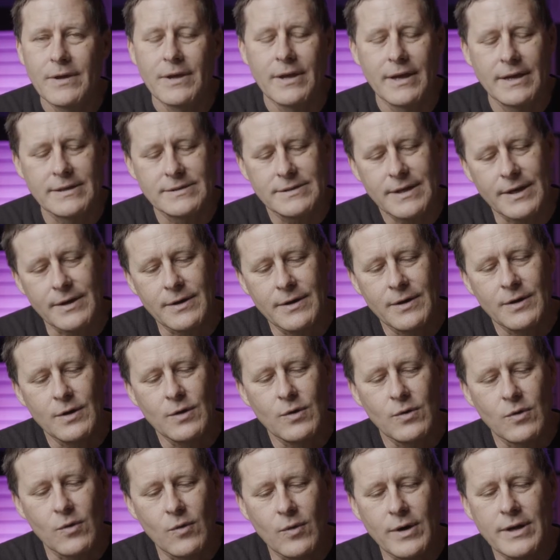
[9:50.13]
It's like,
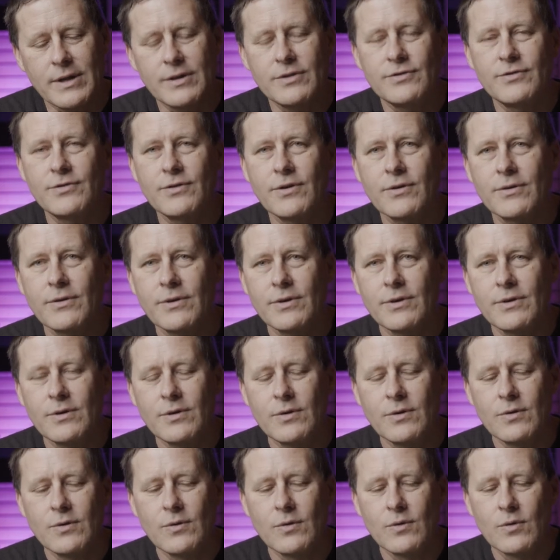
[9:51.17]
why
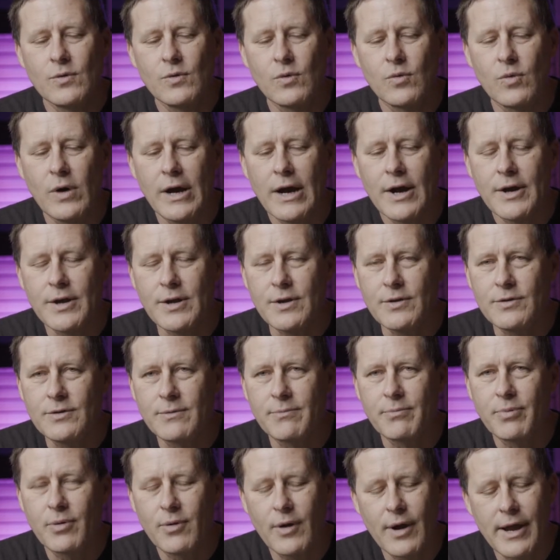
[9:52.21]
are you
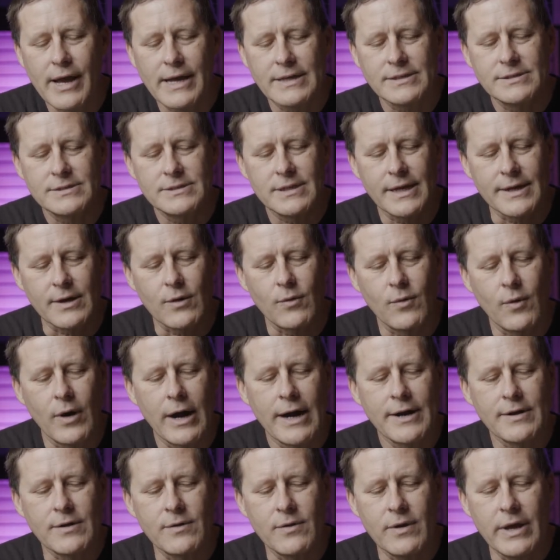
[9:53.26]
depressed? Like, why
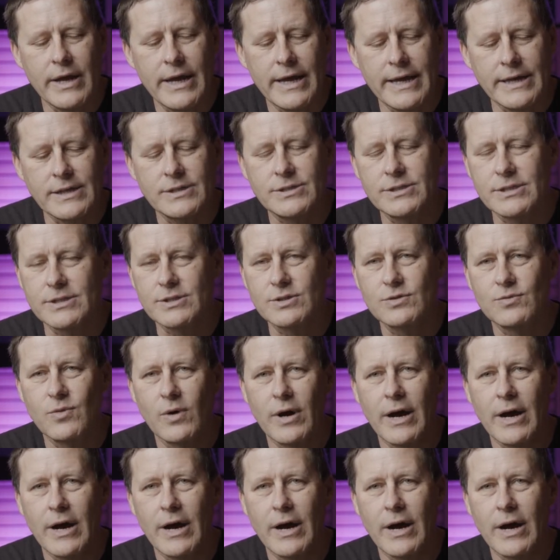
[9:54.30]
are you anxious?